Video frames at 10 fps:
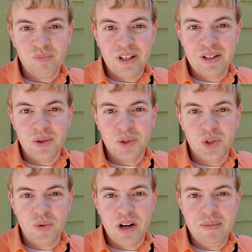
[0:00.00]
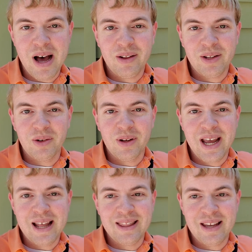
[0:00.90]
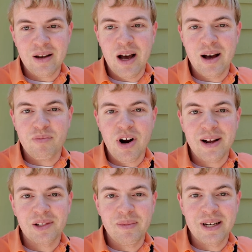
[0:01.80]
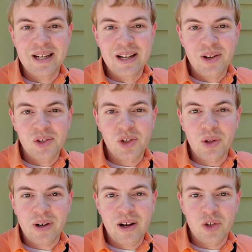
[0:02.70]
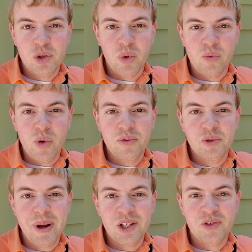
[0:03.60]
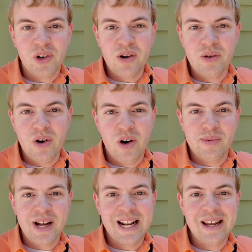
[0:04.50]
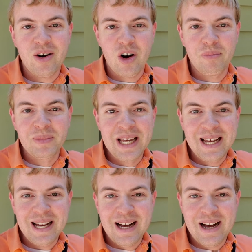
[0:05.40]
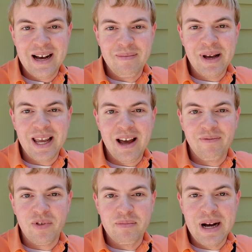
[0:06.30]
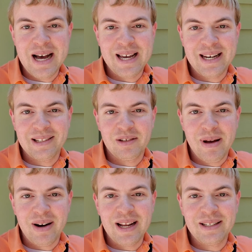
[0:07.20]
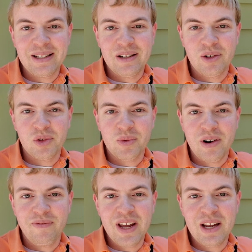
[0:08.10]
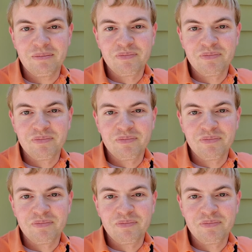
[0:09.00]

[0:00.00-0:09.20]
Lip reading: it uses 3D modeling. You can get the approximate solar eligible roof space for your own home or any home. Again, for mine, it's about 1,800 square feet.